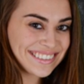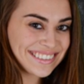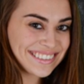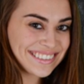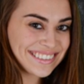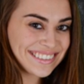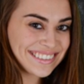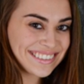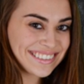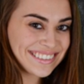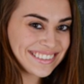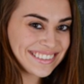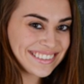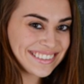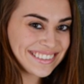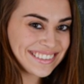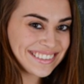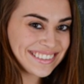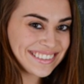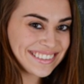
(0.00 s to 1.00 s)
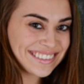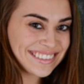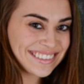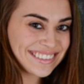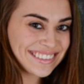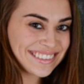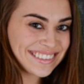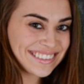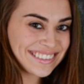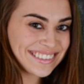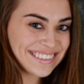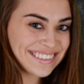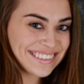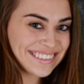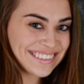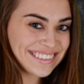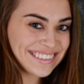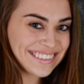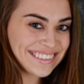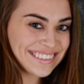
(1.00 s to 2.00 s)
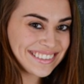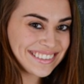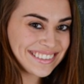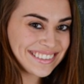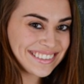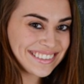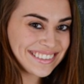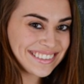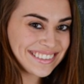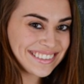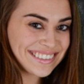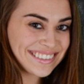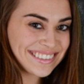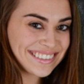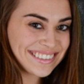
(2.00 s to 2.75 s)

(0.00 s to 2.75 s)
[no speech]